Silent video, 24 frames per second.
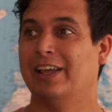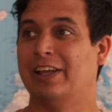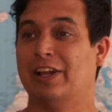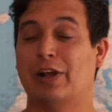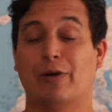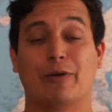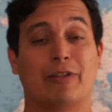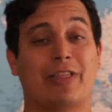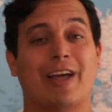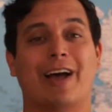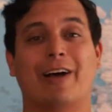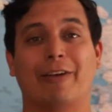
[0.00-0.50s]

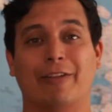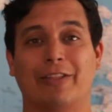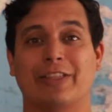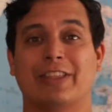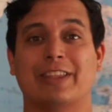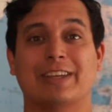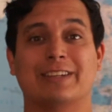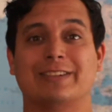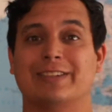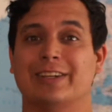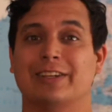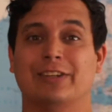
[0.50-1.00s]
without
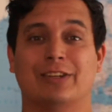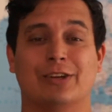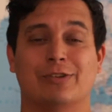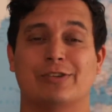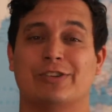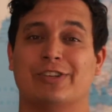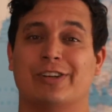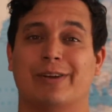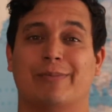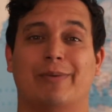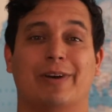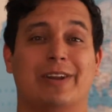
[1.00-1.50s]
this
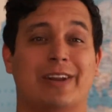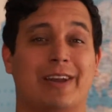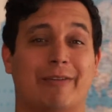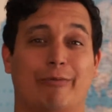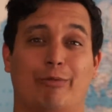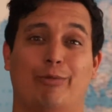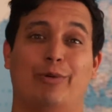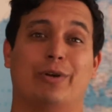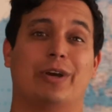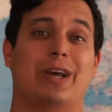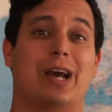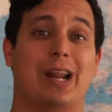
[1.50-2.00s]
internship, I
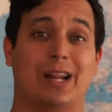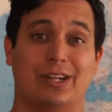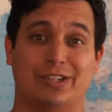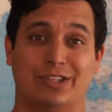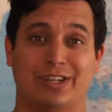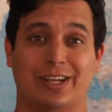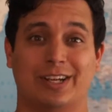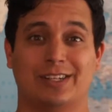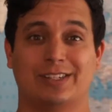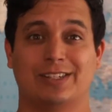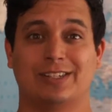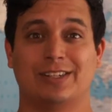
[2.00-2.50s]
never would have got a
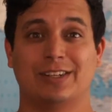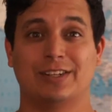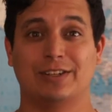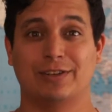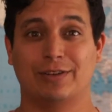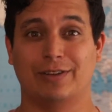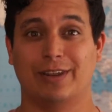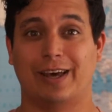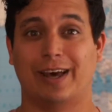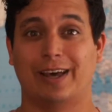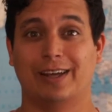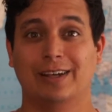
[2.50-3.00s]
chance to
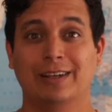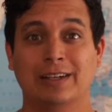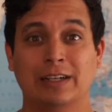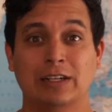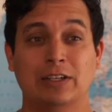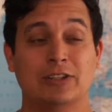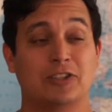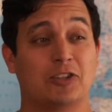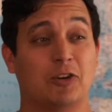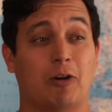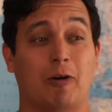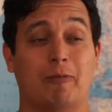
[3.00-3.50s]
do that.
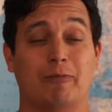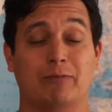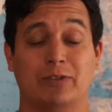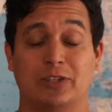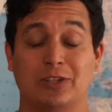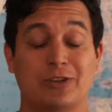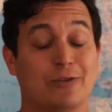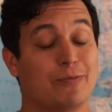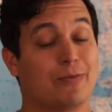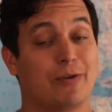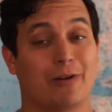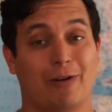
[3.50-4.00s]
So I'm
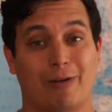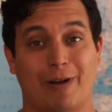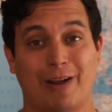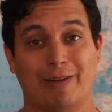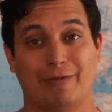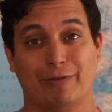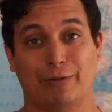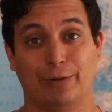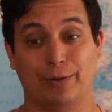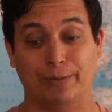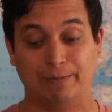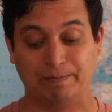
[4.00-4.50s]
super
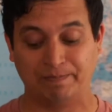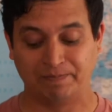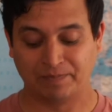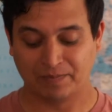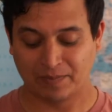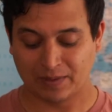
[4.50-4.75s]
grateful.